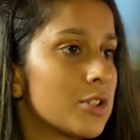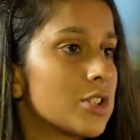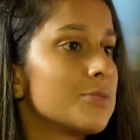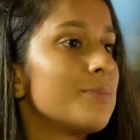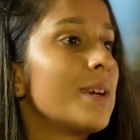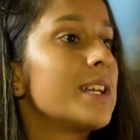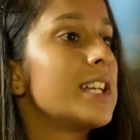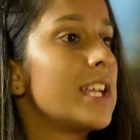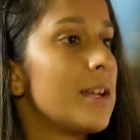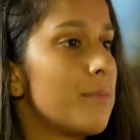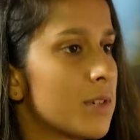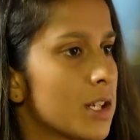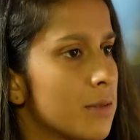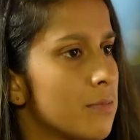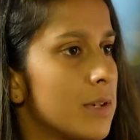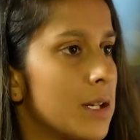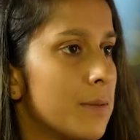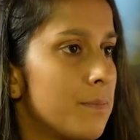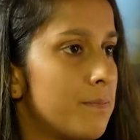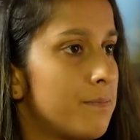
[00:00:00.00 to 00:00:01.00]
because my name
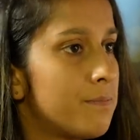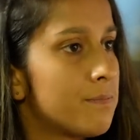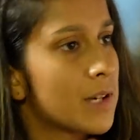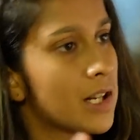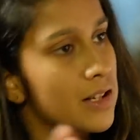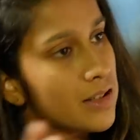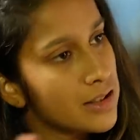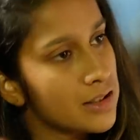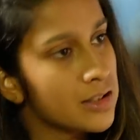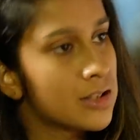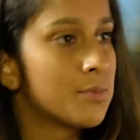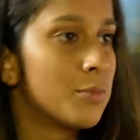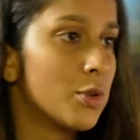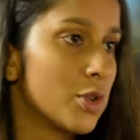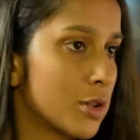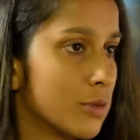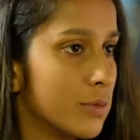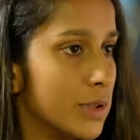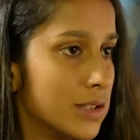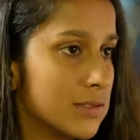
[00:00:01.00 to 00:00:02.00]
can be pronounced
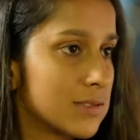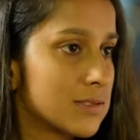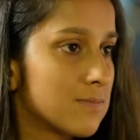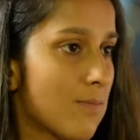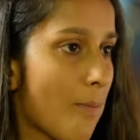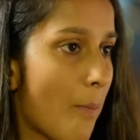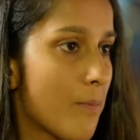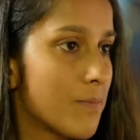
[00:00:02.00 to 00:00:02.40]
both ways.